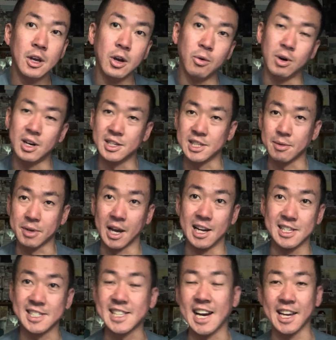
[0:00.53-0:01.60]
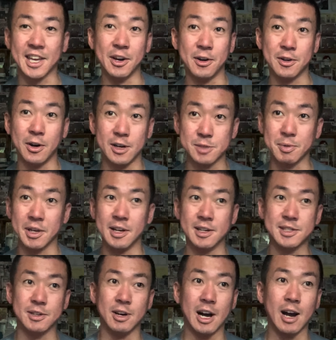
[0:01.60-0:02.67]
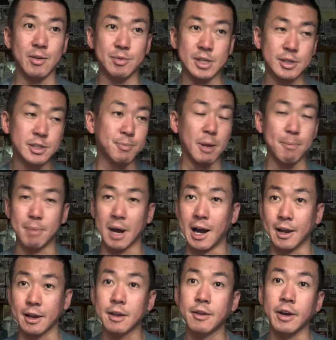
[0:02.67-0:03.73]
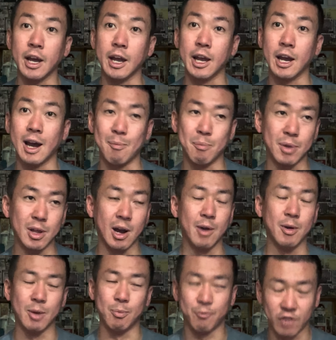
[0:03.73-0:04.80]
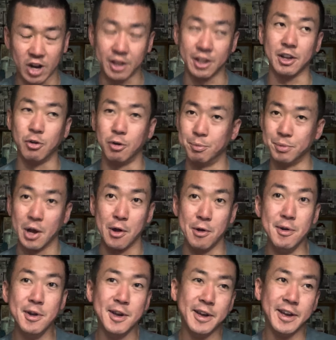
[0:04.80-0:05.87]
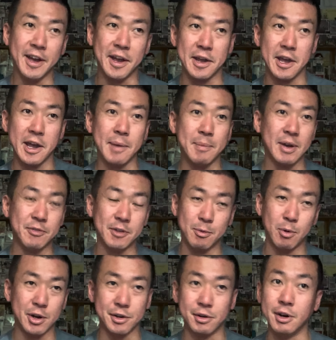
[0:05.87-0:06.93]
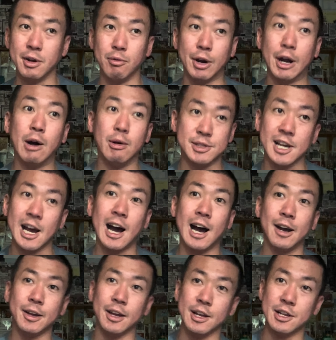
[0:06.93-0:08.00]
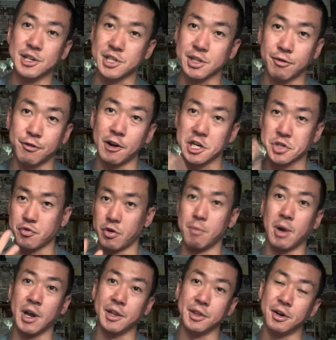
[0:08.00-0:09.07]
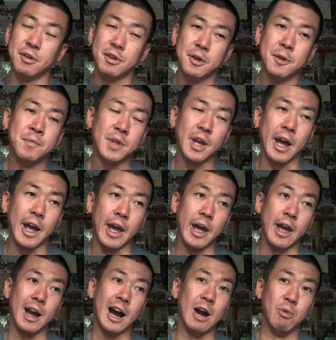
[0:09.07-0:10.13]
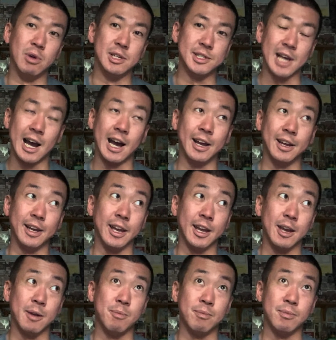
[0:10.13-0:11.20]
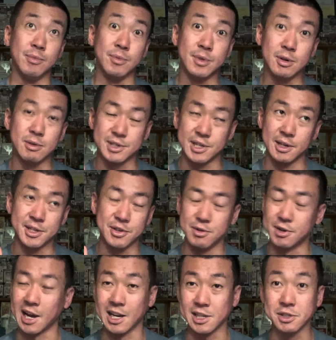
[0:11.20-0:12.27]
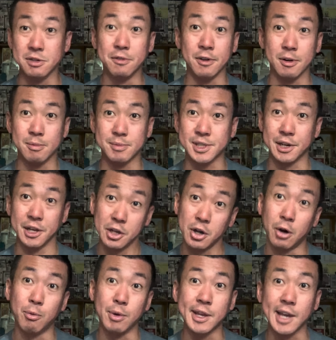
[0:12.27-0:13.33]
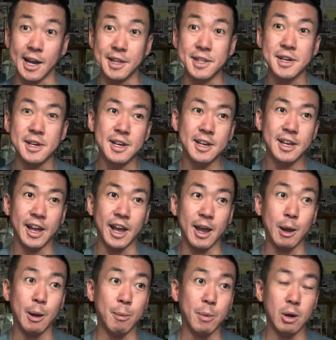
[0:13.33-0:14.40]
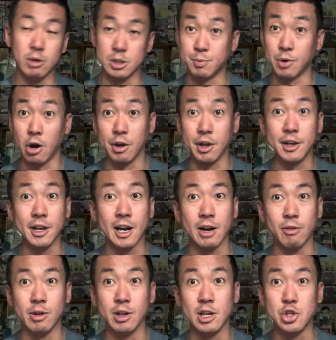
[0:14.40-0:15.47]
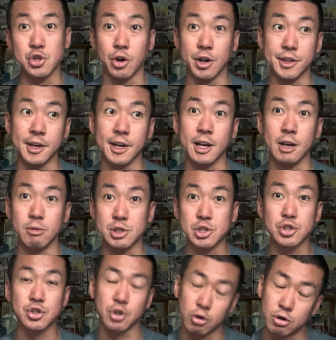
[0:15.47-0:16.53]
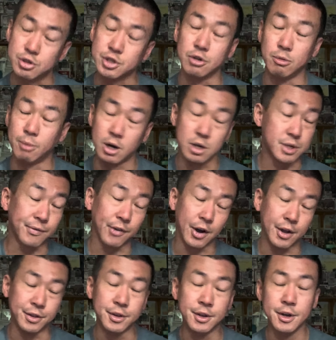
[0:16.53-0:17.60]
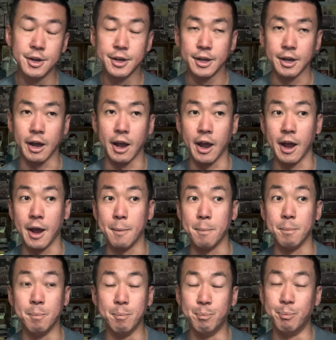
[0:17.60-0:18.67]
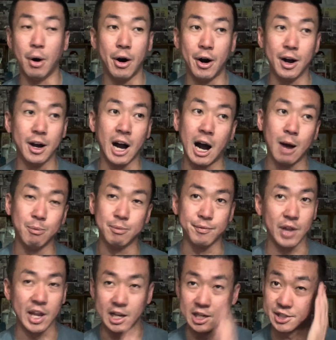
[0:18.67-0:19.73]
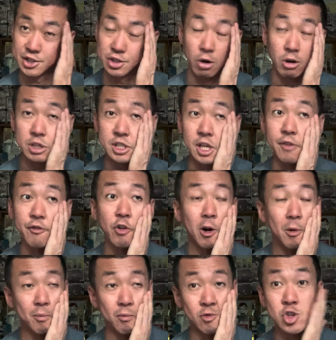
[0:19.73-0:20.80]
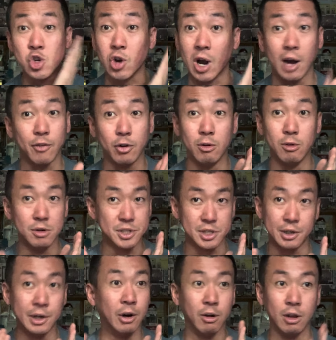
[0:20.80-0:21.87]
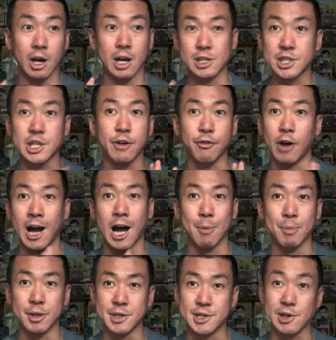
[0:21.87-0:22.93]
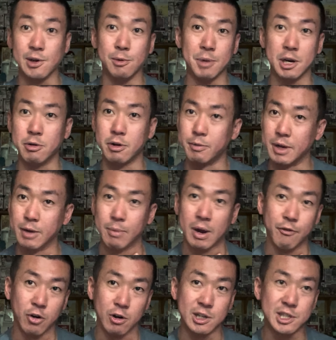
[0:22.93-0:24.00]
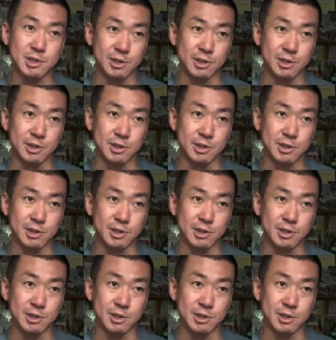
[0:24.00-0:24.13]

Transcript: What is up, guys? It's Tacky on Cosplay here. So I've just been back. I'm finally home now. If you're wondering where I was at, just a fresh reminder. I was at Newcastle from SunnyCon weekend. It was brilliant. I really enjoyed it. It was so much fun. But I'm exhausted from travels and all that stuff that happened. So bear with me and my voice.